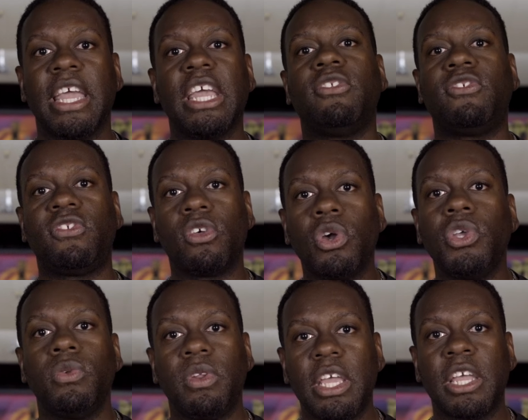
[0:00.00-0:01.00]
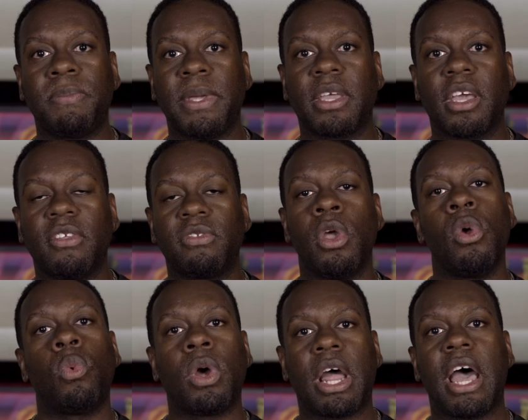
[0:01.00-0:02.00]
It's so unique because
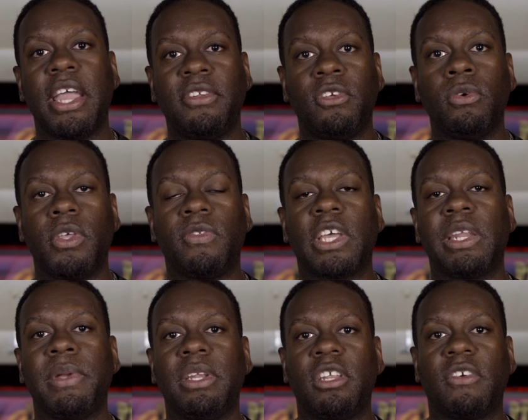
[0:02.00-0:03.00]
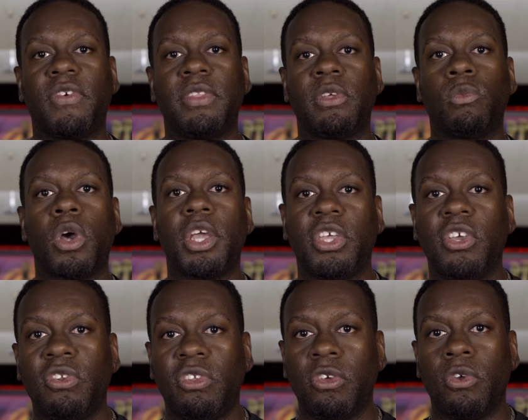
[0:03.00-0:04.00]
what I do is going to be different than what
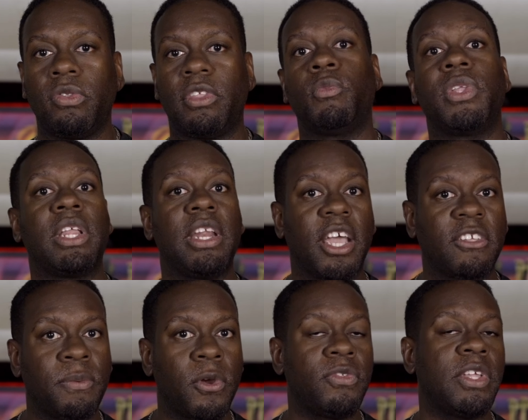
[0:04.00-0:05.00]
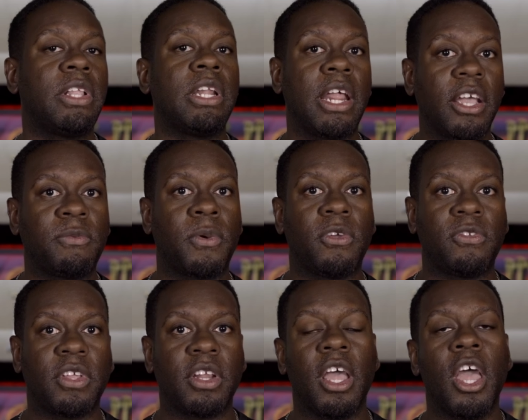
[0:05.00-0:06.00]
you do, than what the next person.